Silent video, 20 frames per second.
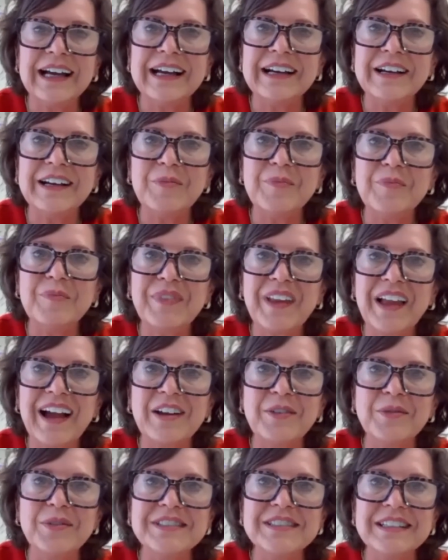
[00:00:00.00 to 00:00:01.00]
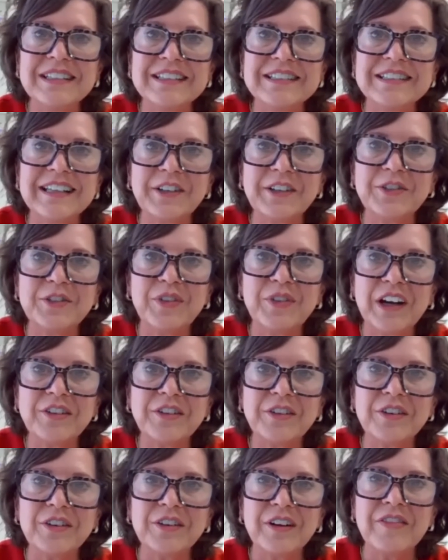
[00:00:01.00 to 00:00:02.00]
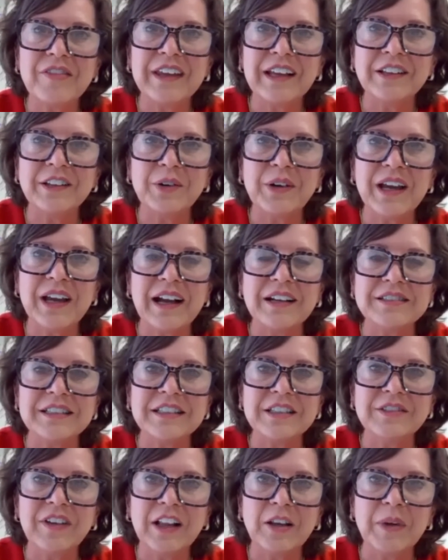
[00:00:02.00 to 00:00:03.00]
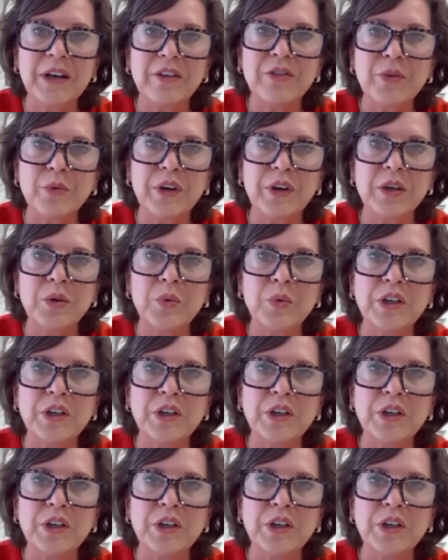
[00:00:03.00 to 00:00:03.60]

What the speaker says: I was the executive director of the Illinois Housing Development Authority,